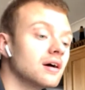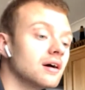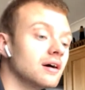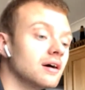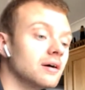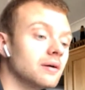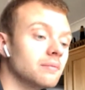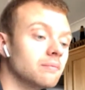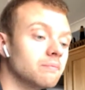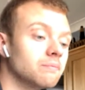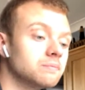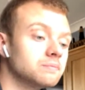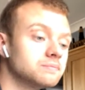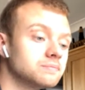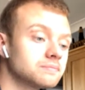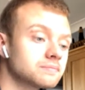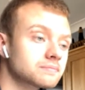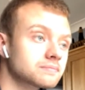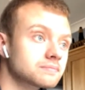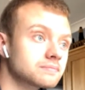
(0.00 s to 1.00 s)

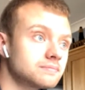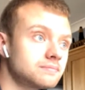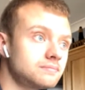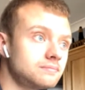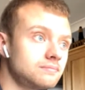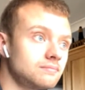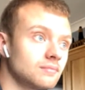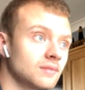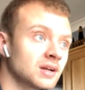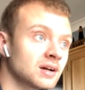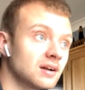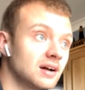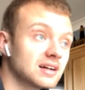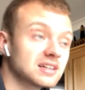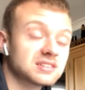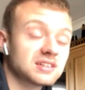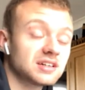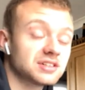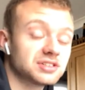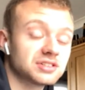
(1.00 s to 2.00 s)
like
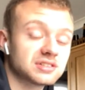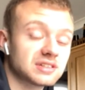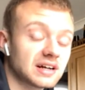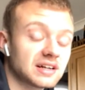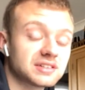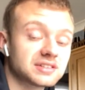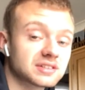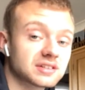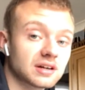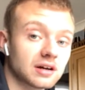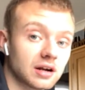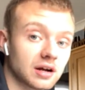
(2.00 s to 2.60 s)
I say, just ask.